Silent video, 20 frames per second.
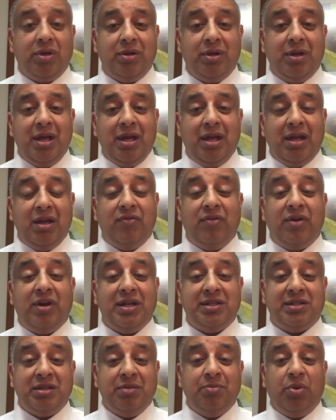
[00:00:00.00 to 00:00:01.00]
In a very
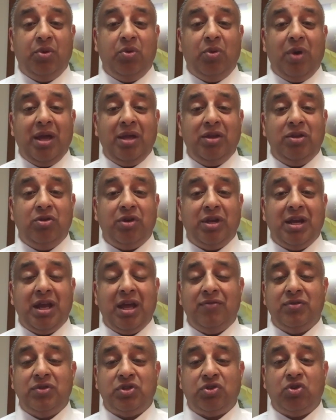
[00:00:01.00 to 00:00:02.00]
simple way, you can have a
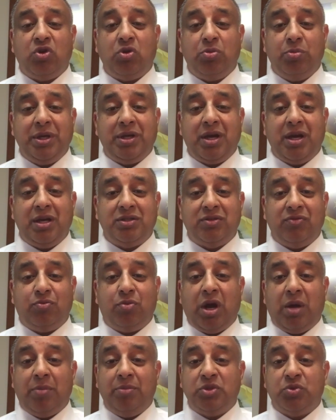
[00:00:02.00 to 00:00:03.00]
stroke because of
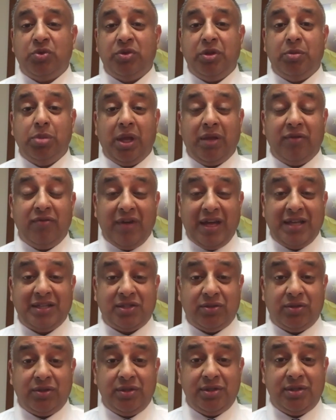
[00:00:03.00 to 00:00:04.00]
problems with the blood
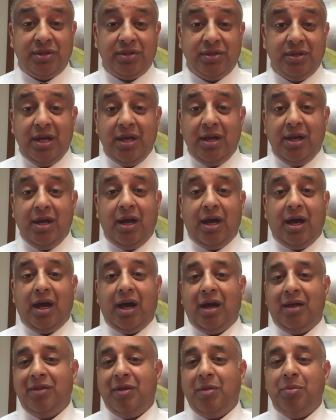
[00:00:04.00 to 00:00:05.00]
vessels,
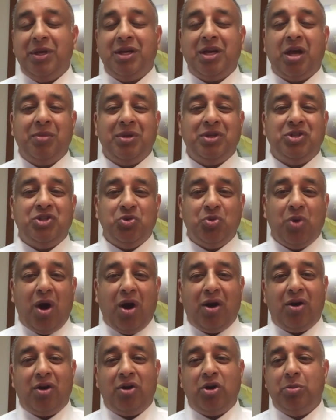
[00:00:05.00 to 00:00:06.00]
them becoming too
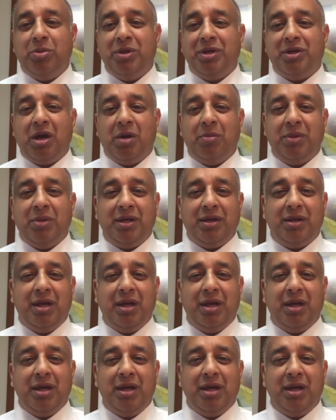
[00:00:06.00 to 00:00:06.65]
hard or becoming